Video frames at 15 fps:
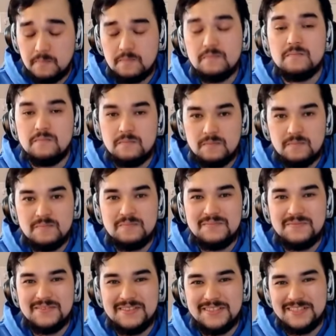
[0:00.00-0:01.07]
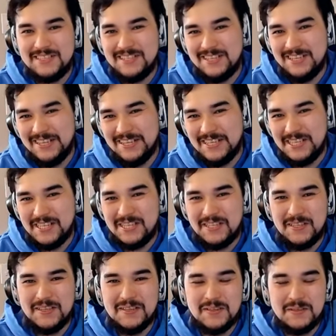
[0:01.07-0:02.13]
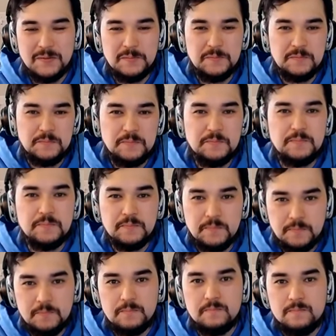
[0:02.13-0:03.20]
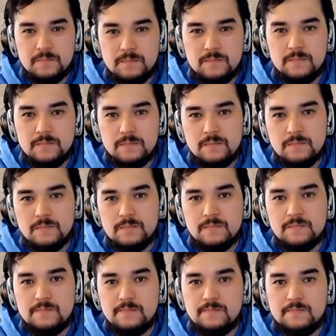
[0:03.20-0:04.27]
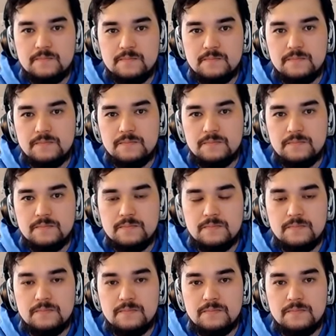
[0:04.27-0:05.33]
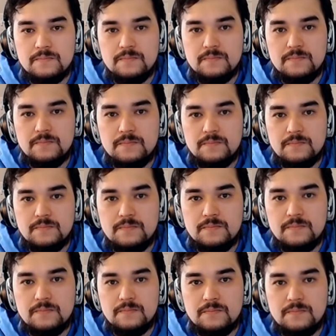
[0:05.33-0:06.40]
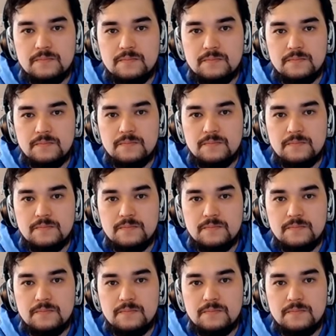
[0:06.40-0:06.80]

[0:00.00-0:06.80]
(not speaking)